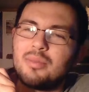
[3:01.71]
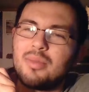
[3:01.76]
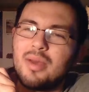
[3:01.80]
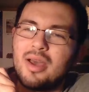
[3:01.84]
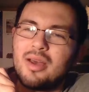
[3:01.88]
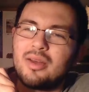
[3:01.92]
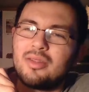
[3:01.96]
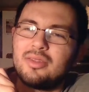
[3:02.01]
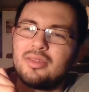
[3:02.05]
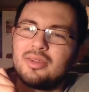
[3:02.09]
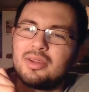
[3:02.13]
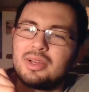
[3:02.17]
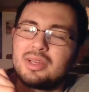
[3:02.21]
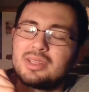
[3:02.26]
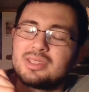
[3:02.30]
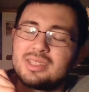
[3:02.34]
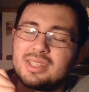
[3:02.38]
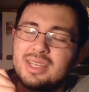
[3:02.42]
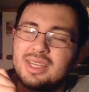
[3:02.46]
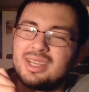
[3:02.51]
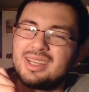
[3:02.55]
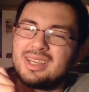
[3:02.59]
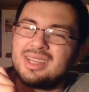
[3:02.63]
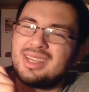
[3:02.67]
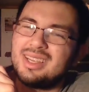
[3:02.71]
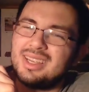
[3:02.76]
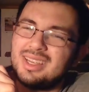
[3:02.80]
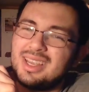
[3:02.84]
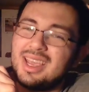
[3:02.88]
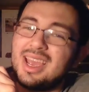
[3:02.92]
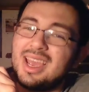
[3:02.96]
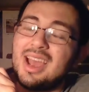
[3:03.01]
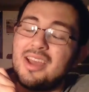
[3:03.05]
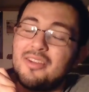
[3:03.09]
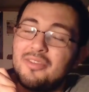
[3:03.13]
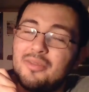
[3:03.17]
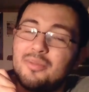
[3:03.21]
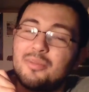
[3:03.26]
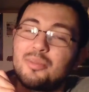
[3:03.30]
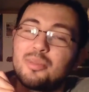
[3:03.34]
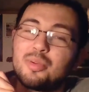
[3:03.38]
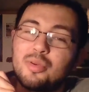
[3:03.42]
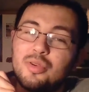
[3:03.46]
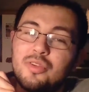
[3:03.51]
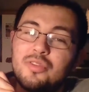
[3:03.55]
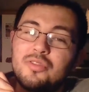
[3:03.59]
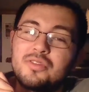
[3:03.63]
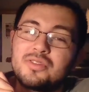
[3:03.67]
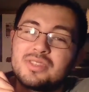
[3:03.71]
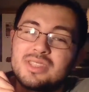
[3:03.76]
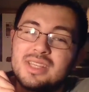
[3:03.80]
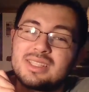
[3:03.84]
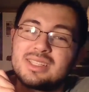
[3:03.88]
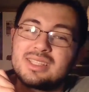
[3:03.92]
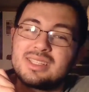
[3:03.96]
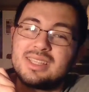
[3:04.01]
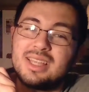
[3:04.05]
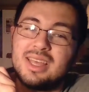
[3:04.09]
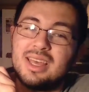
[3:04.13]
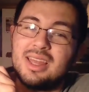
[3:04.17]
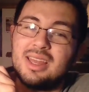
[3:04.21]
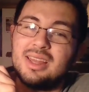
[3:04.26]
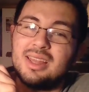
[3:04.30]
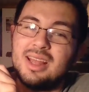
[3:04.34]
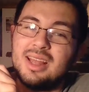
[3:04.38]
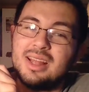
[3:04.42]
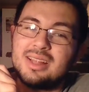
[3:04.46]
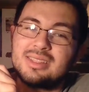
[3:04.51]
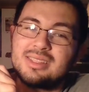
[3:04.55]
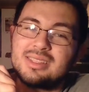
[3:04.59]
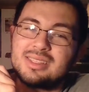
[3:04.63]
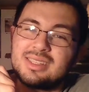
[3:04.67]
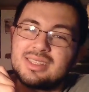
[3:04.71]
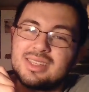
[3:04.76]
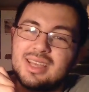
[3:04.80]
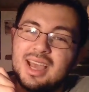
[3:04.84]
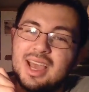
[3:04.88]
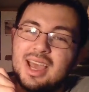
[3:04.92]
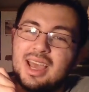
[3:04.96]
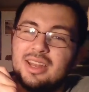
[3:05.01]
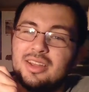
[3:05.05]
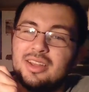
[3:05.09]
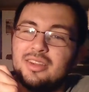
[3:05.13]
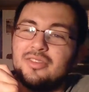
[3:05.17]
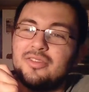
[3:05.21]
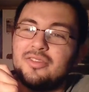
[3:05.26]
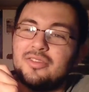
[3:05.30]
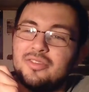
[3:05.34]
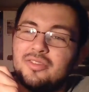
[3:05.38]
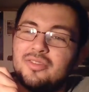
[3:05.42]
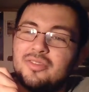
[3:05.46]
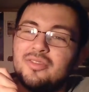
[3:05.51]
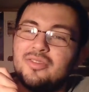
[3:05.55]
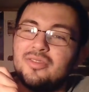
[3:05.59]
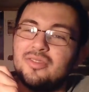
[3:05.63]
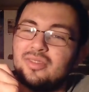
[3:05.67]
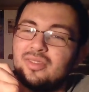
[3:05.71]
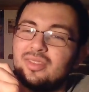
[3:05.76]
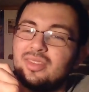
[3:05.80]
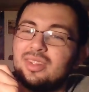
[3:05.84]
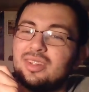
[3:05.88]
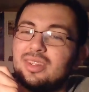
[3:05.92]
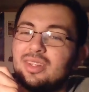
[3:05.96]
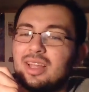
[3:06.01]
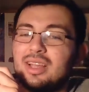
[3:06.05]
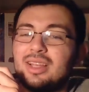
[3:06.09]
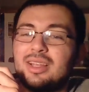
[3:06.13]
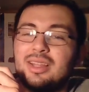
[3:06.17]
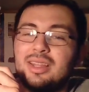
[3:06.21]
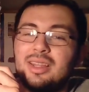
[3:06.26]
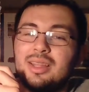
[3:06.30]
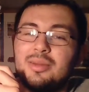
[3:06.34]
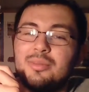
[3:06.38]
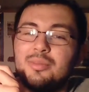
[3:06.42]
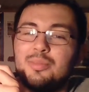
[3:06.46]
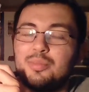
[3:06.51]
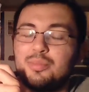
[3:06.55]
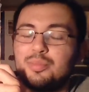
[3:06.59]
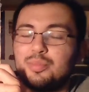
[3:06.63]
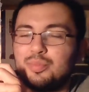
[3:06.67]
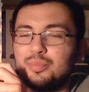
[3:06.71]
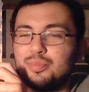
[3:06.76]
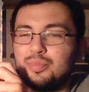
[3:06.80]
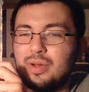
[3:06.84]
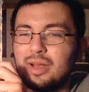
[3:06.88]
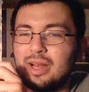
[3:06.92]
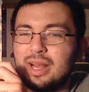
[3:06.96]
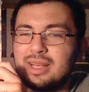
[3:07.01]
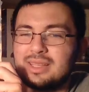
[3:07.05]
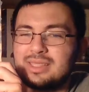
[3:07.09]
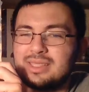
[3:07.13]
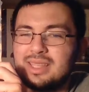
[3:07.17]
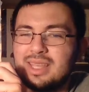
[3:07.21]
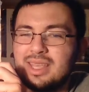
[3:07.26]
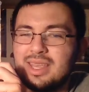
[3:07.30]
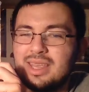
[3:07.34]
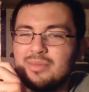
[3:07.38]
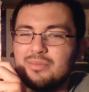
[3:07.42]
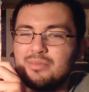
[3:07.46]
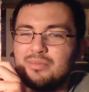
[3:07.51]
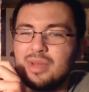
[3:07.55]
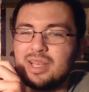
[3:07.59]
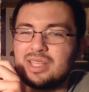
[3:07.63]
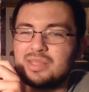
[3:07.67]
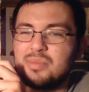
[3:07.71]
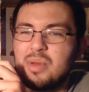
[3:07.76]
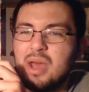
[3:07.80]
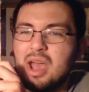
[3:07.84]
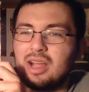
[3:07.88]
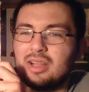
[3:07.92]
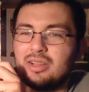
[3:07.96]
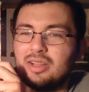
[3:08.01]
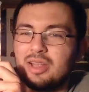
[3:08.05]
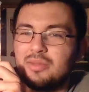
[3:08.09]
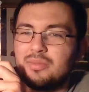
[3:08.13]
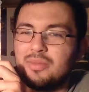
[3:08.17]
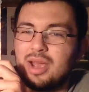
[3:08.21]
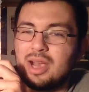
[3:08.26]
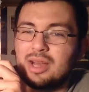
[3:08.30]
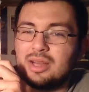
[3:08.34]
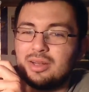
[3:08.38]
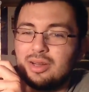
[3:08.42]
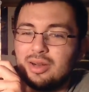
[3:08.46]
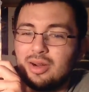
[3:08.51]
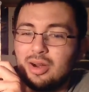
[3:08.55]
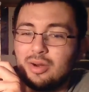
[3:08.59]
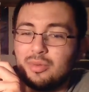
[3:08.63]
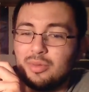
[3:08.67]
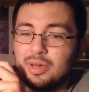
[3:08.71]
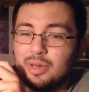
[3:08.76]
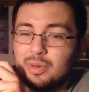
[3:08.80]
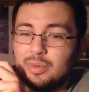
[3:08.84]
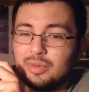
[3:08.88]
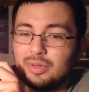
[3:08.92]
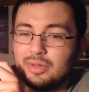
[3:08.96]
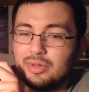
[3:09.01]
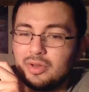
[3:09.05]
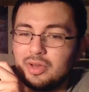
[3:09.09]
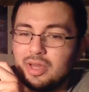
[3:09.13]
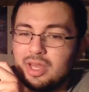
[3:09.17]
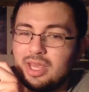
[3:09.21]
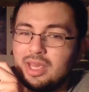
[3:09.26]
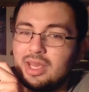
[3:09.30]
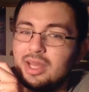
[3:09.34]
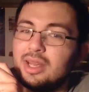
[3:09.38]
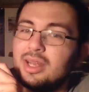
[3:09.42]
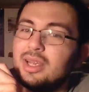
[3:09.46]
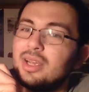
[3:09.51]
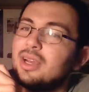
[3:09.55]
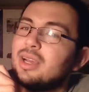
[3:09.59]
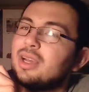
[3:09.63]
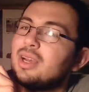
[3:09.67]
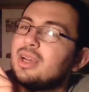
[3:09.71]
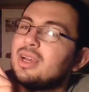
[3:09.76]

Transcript: about look, it's like, yeah, I've improved since then. That's kind of like I guess the mixed bag looking back on art when you were a little kid.